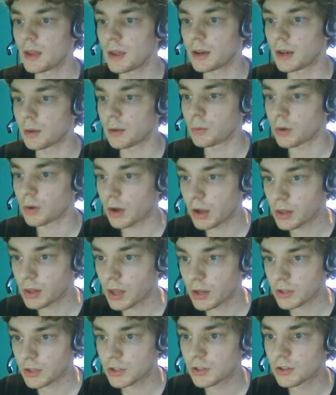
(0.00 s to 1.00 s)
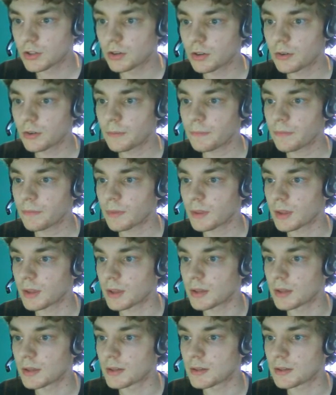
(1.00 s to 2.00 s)
Now what I like to do
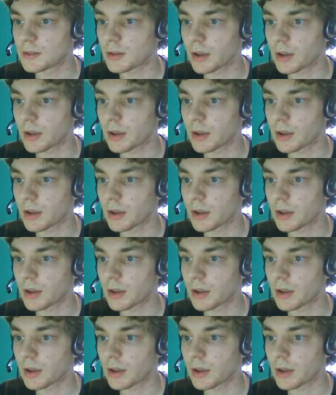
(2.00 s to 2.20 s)
is